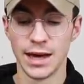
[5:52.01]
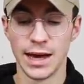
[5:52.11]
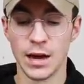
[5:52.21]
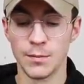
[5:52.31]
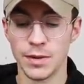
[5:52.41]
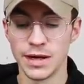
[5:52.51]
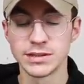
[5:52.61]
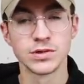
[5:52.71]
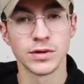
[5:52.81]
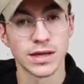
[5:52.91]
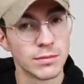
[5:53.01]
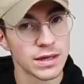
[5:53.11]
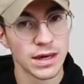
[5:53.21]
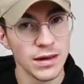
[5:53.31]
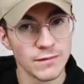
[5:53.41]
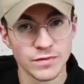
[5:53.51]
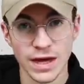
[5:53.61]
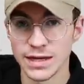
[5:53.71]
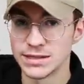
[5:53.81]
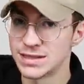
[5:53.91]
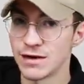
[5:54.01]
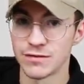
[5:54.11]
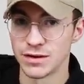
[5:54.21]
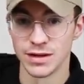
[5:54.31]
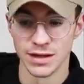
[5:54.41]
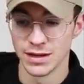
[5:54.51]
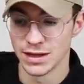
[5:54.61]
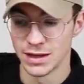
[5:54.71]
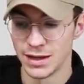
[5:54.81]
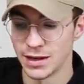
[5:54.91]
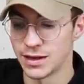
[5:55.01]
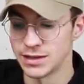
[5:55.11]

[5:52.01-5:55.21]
Um, it's not gimmicky, that is definitely clear.